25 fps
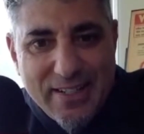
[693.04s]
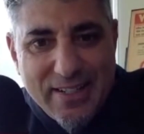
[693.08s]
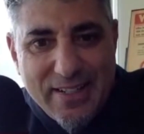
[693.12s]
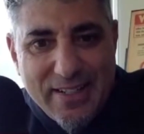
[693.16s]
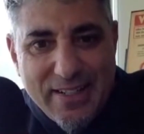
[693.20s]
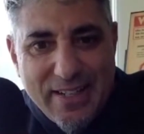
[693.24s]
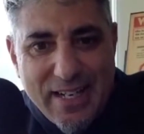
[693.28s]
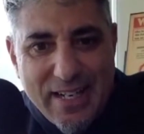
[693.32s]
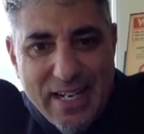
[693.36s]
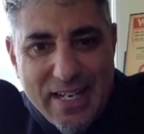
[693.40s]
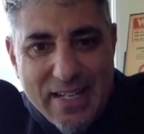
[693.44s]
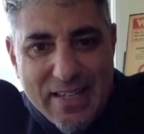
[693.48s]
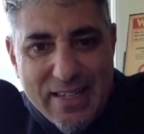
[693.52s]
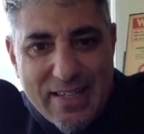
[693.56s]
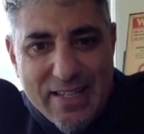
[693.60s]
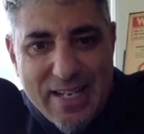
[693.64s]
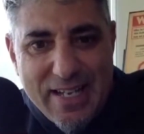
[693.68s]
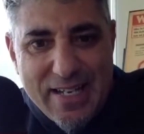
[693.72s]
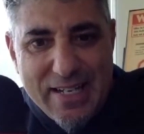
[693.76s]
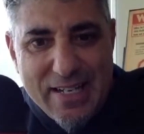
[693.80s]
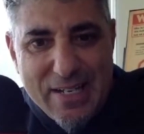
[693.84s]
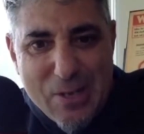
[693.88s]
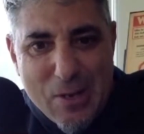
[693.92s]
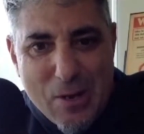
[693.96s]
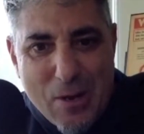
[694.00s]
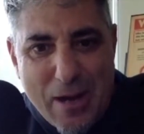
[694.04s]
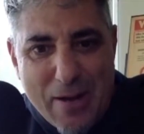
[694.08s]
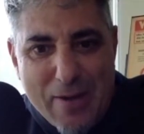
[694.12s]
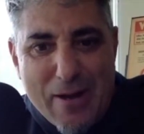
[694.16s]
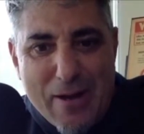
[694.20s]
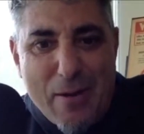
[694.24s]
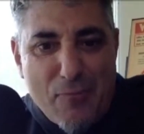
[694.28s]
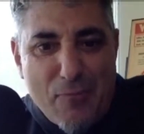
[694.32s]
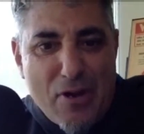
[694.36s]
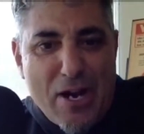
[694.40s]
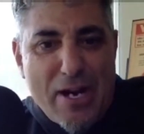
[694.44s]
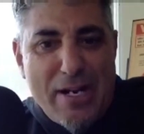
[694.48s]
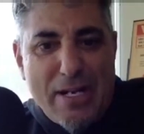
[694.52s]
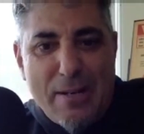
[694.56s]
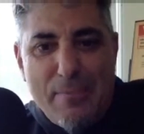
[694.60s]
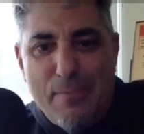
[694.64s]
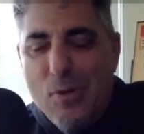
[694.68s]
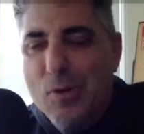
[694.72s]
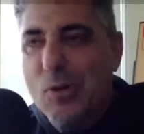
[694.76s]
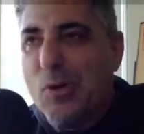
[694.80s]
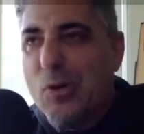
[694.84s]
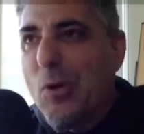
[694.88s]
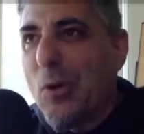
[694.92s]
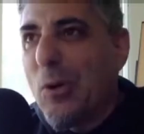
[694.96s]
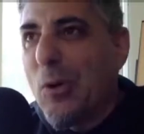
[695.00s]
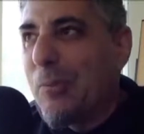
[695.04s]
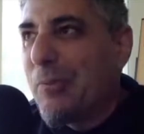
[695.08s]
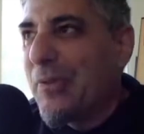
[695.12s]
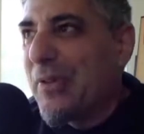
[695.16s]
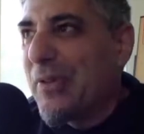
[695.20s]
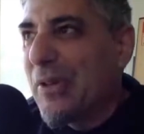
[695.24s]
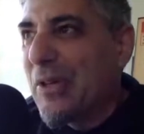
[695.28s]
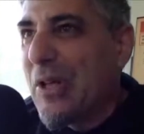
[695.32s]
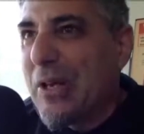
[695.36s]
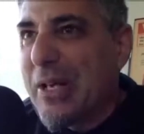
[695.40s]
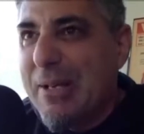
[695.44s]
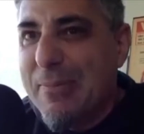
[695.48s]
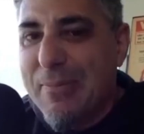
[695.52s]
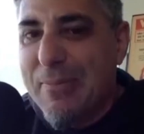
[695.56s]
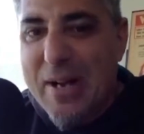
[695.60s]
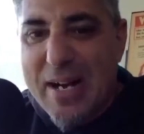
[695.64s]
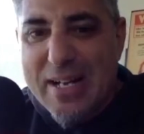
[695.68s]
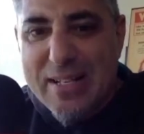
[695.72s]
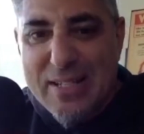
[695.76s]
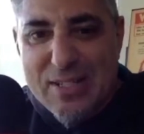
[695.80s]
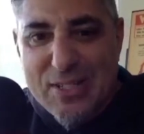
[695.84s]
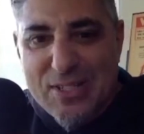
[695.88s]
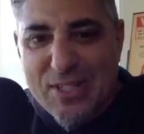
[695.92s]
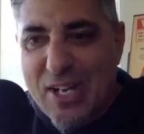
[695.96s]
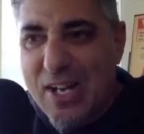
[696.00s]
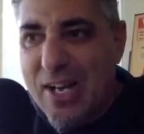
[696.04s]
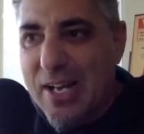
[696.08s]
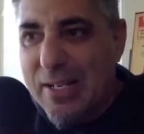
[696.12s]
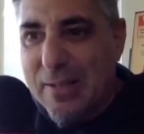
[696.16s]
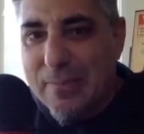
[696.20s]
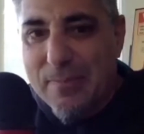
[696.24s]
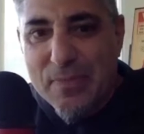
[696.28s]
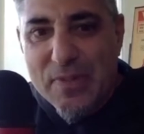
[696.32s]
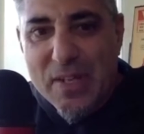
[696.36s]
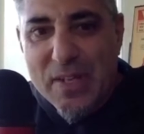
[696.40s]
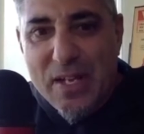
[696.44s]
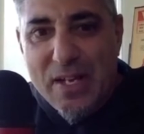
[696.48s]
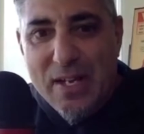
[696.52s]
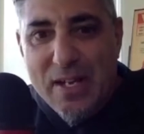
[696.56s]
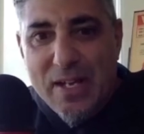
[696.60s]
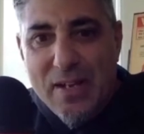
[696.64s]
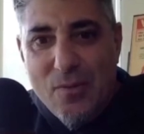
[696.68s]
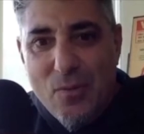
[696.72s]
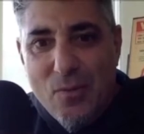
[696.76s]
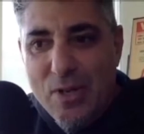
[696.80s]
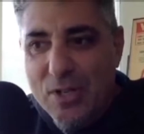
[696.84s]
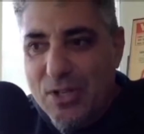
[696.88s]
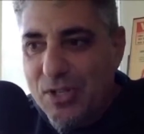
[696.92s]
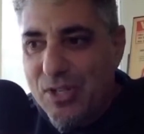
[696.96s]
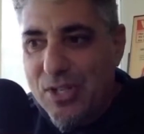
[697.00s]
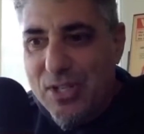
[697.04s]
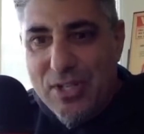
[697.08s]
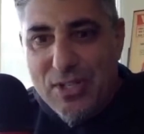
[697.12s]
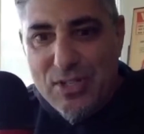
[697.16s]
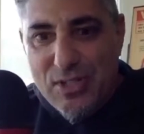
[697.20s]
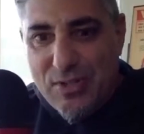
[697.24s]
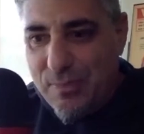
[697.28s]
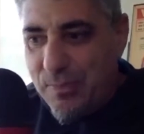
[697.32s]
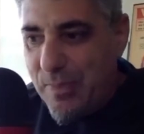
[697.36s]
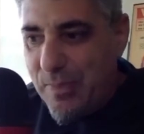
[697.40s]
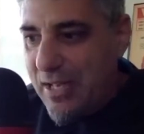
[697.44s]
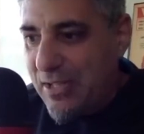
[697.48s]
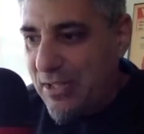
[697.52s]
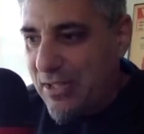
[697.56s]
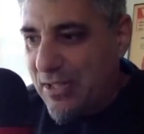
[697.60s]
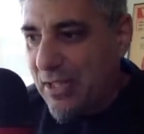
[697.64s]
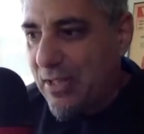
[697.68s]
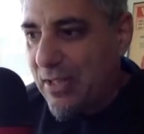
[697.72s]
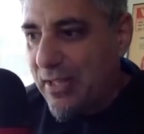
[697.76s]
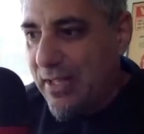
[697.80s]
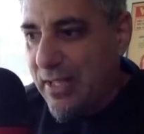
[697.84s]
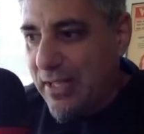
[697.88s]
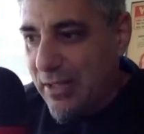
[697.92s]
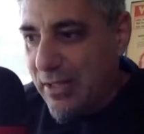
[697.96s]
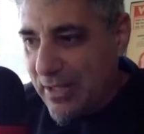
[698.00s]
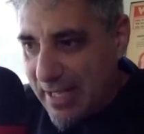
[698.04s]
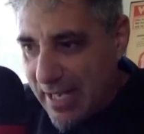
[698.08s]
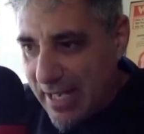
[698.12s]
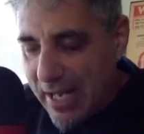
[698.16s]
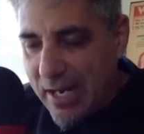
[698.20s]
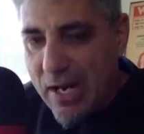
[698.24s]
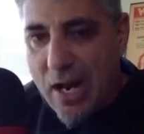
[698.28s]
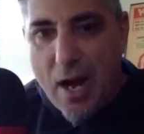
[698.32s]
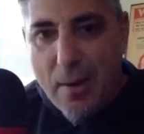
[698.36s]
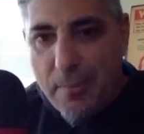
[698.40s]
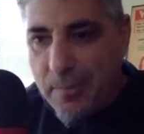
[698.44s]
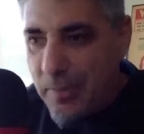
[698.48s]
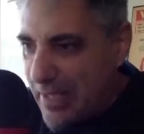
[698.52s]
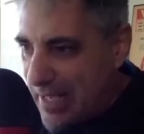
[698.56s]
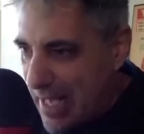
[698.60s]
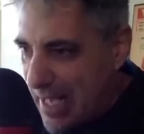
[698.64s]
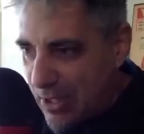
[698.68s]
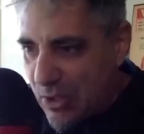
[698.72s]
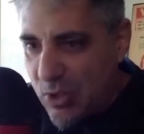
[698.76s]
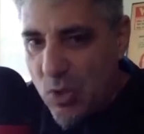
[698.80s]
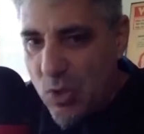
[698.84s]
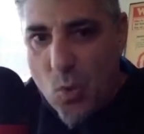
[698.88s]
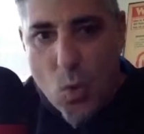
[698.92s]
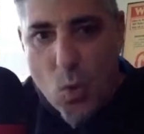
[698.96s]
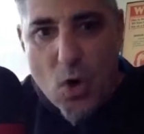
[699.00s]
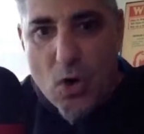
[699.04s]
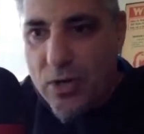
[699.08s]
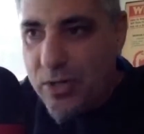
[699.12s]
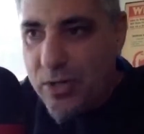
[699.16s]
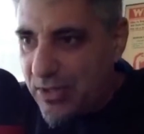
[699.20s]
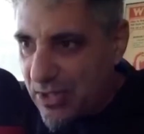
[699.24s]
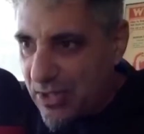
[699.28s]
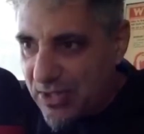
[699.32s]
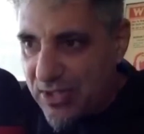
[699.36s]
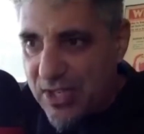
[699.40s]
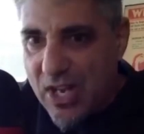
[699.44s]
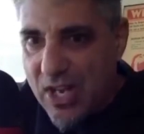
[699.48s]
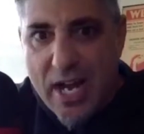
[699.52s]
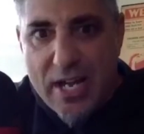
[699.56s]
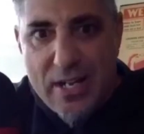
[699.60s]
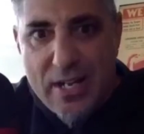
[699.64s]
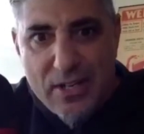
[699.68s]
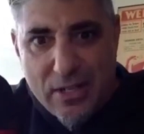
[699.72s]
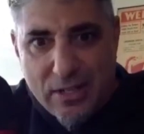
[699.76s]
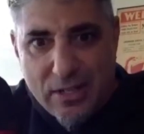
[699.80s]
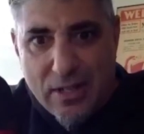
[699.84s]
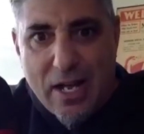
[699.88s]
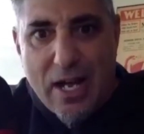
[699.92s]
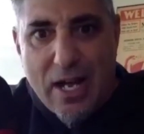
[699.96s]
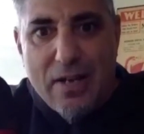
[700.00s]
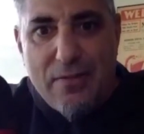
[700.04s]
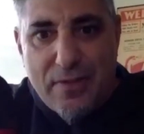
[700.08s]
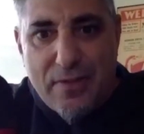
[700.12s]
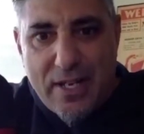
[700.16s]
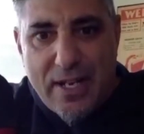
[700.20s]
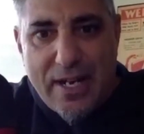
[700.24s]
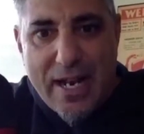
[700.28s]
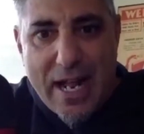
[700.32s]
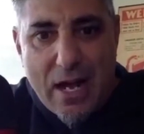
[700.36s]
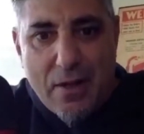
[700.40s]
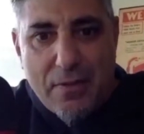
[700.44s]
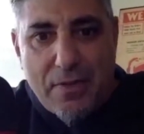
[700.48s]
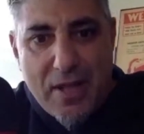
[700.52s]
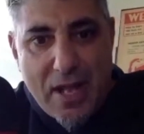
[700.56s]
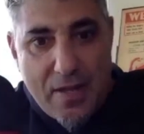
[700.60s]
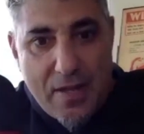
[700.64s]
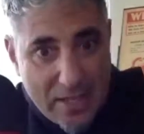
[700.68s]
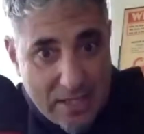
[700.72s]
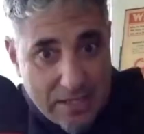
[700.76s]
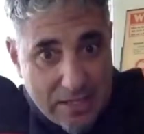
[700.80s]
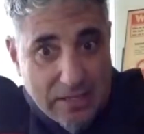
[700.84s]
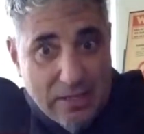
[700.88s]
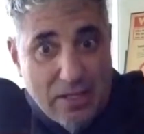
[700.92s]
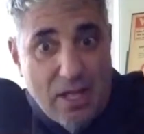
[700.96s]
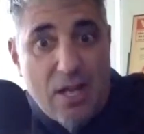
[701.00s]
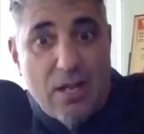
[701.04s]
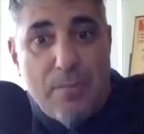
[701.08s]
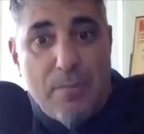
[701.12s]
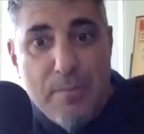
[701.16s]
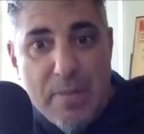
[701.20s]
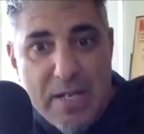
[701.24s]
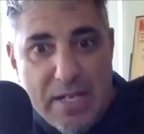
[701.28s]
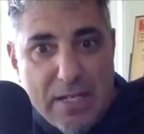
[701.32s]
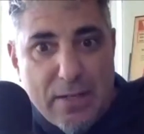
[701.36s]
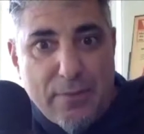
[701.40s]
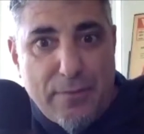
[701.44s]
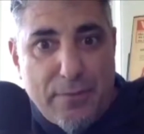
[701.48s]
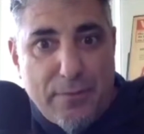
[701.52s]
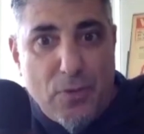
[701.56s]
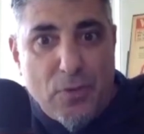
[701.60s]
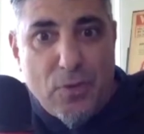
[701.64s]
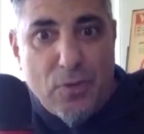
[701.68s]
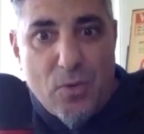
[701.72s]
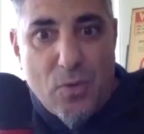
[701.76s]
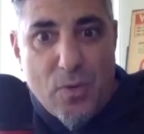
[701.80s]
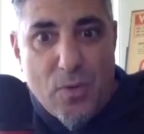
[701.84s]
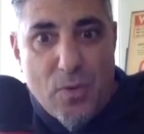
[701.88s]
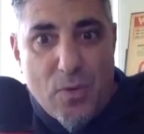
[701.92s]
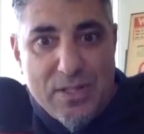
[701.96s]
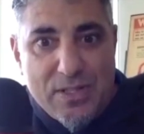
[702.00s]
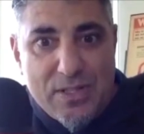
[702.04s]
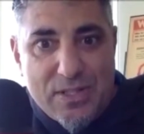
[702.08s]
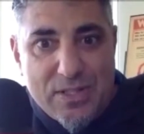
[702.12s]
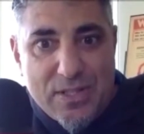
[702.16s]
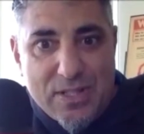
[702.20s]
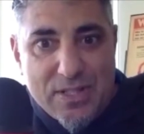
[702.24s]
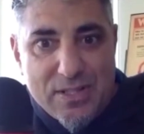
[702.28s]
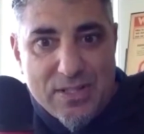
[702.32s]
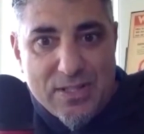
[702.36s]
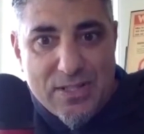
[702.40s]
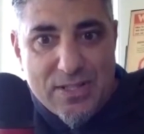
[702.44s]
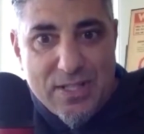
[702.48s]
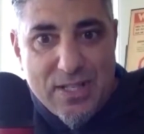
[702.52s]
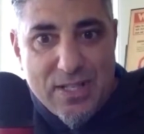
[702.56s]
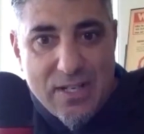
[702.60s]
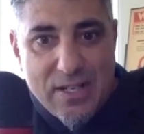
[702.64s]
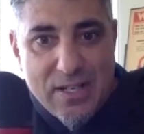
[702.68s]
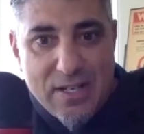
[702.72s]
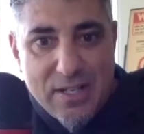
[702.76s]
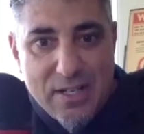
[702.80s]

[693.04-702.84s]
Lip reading: And then, I'm writing a book called Lucky by Design, which is basically get up, get to work, design your life, get out there, and then luck, meaningful coincidence,